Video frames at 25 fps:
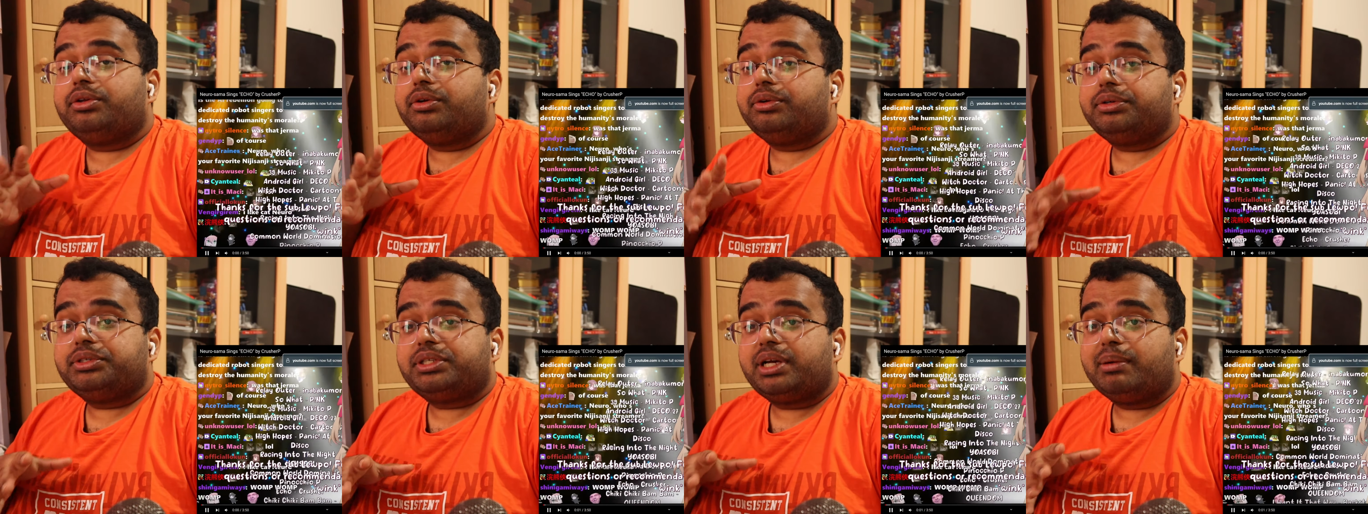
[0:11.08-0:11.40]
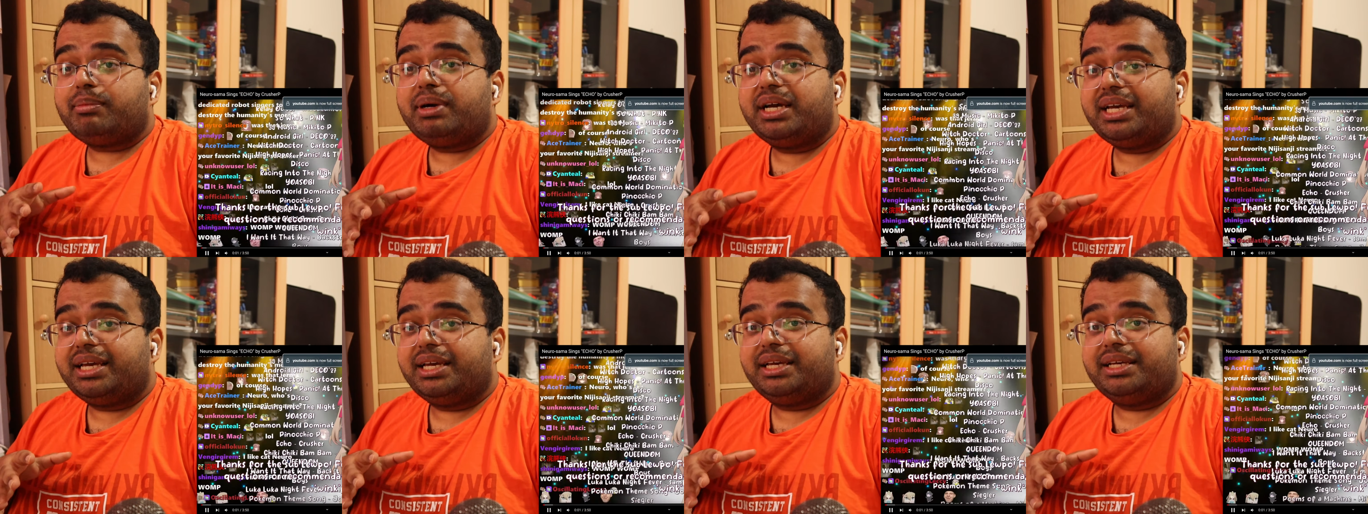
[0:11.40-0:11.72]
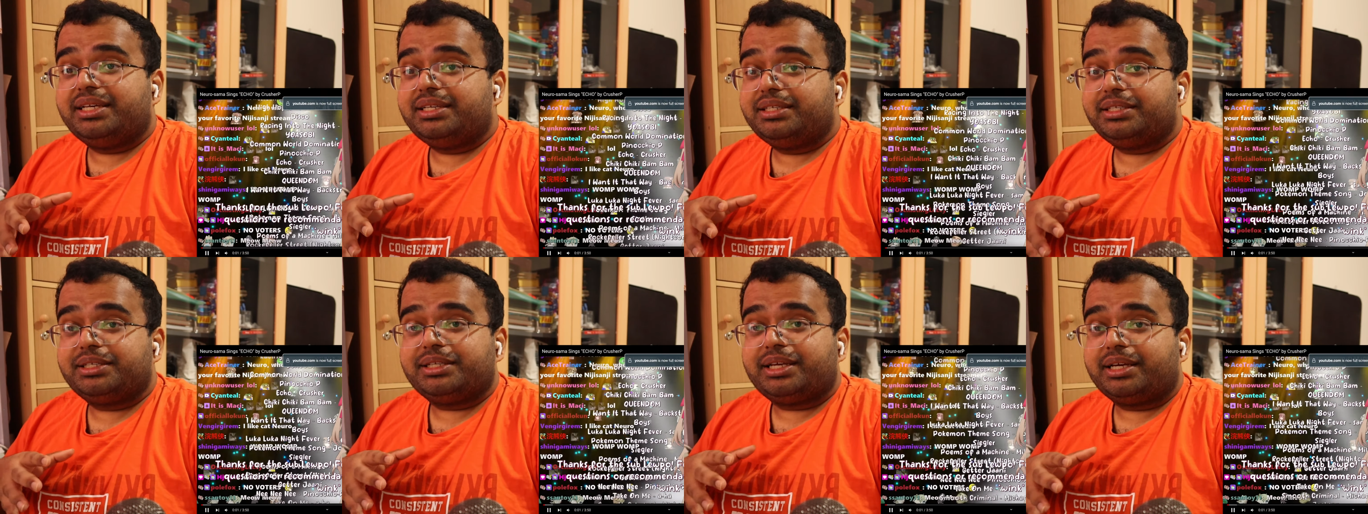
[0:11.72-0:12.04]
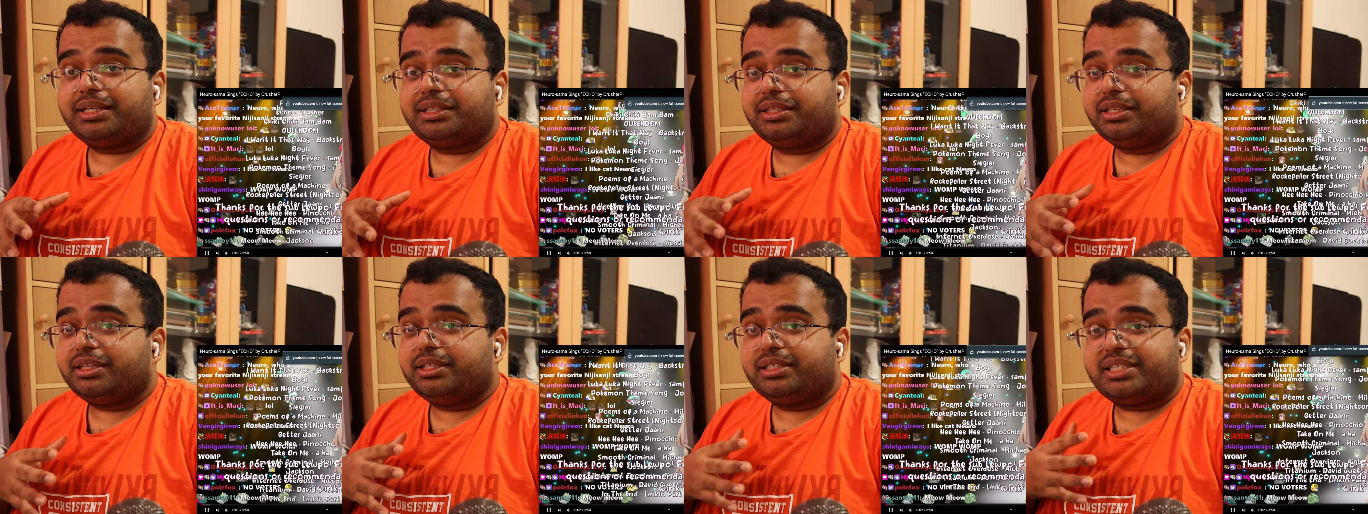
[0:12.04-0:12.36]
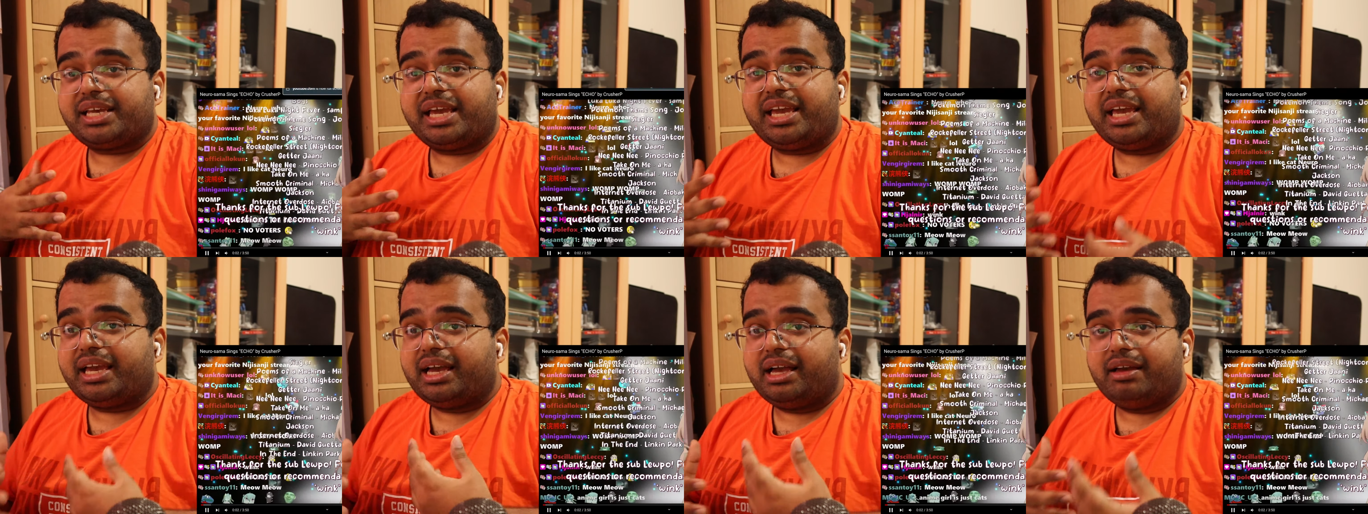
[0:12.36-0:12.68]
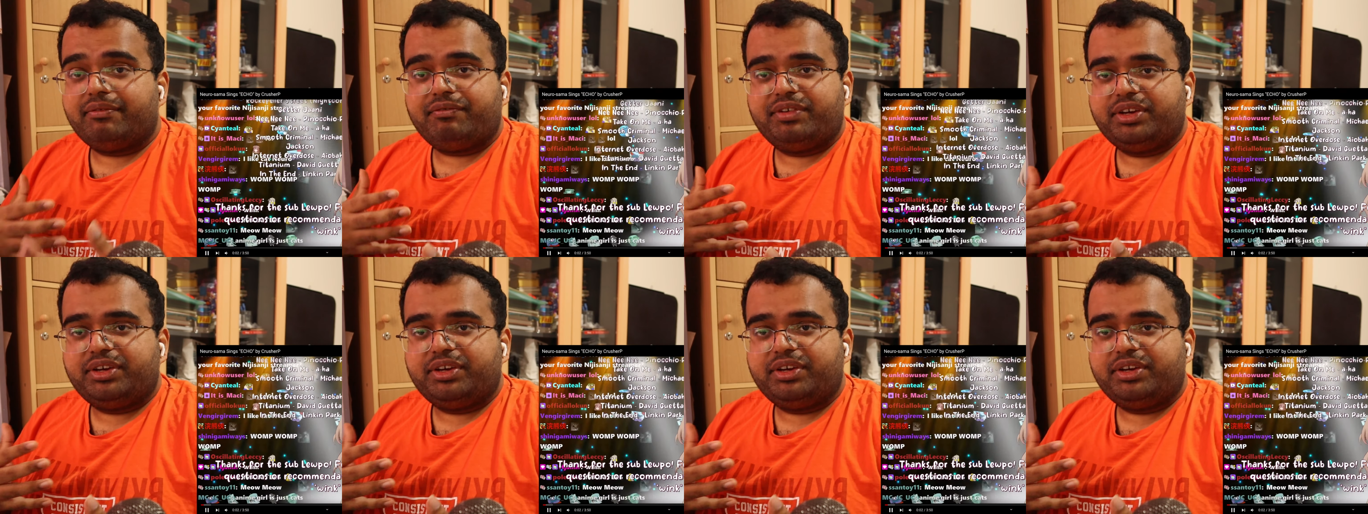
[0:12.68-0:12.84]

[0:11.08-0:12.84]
Neuro-sama is like this AI